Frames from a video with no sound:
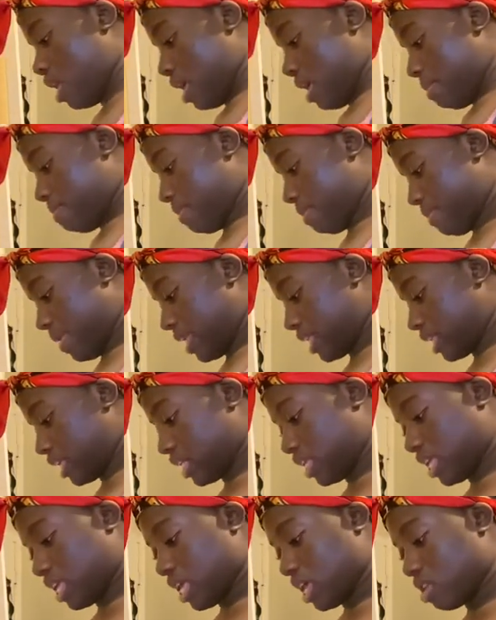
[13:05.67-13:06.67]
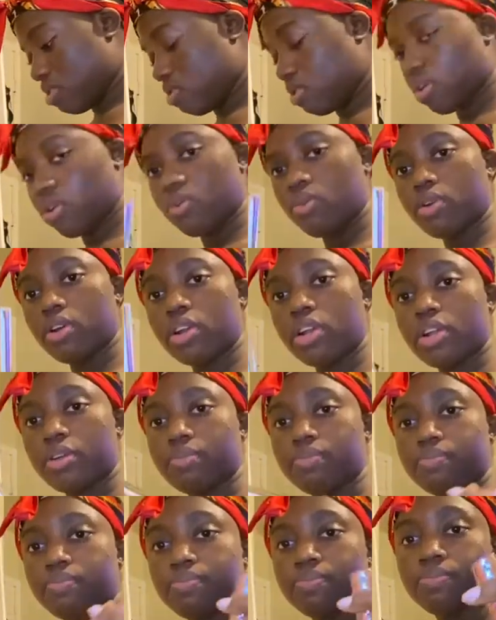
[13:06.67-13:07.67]
But basically, yeah, you could order.
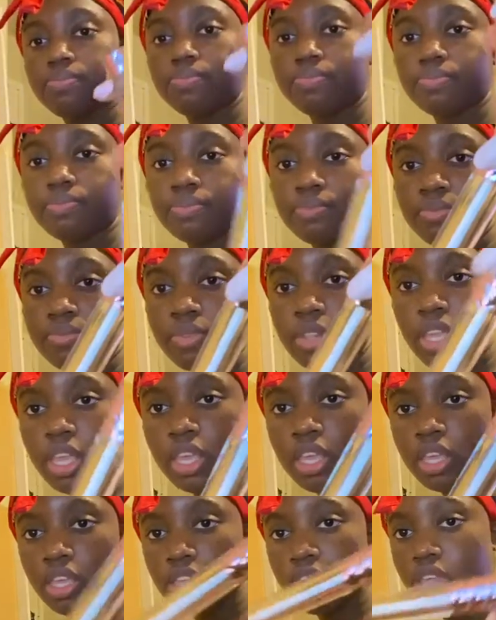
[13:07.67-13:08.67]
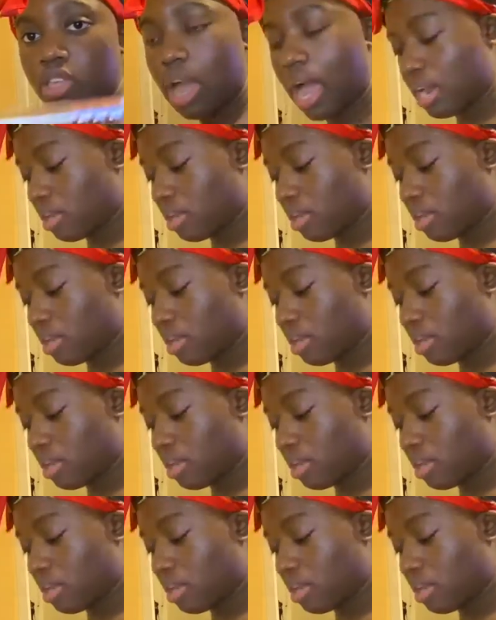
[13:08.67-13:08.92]
I